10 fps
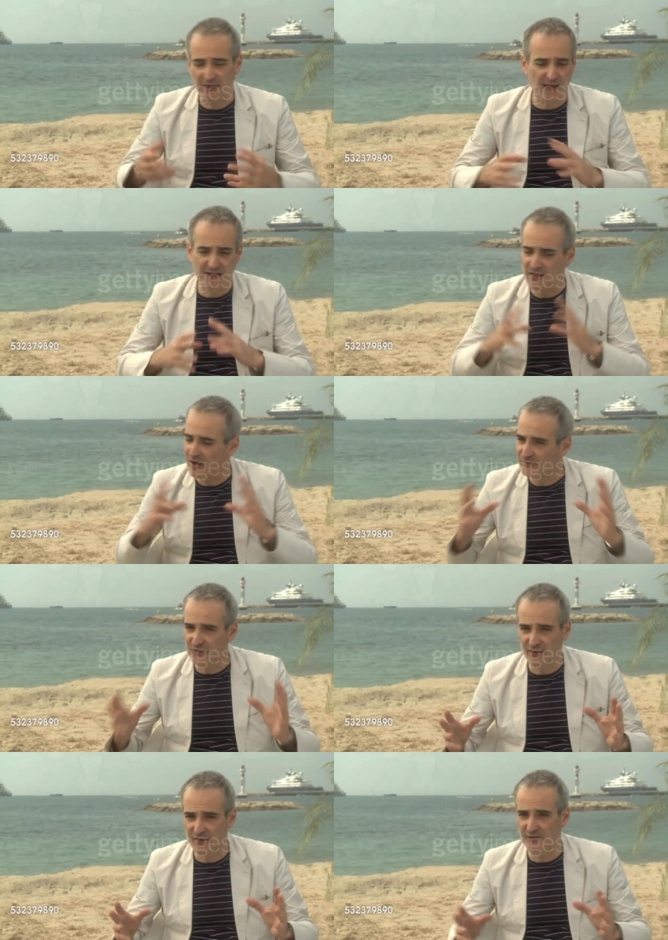I loved
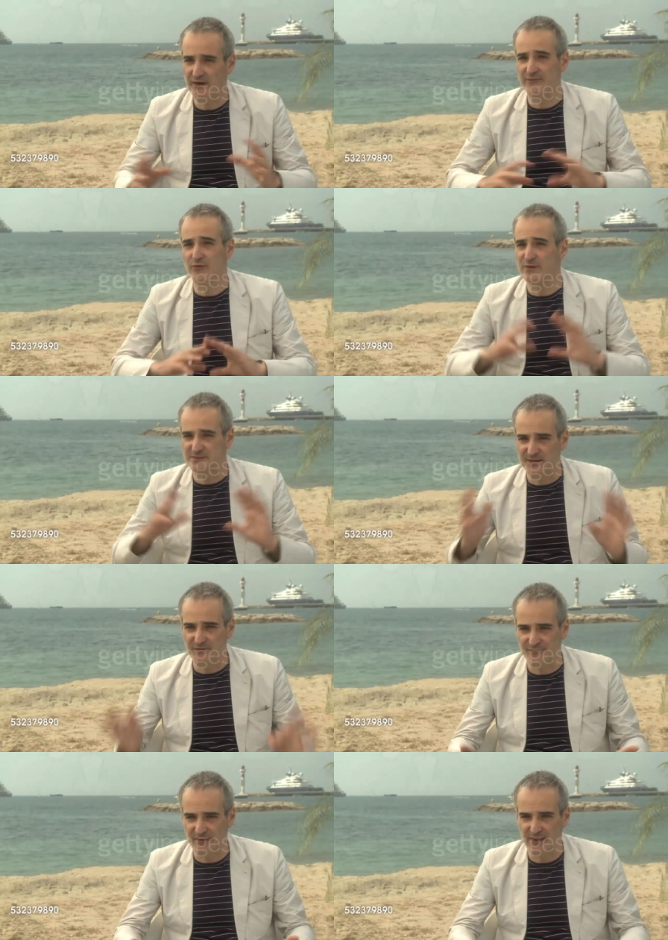her. I've always been a
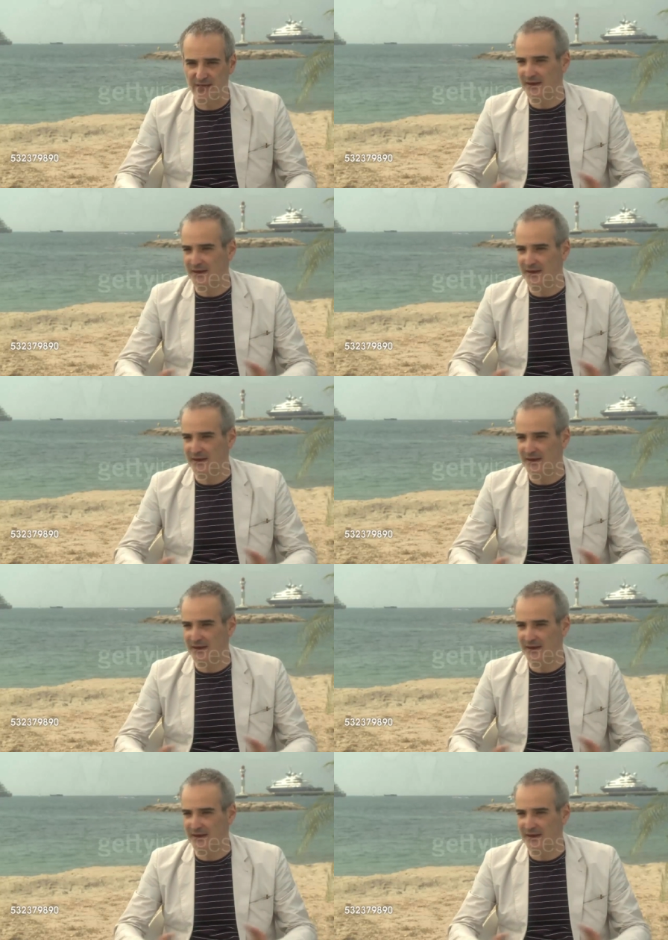fan.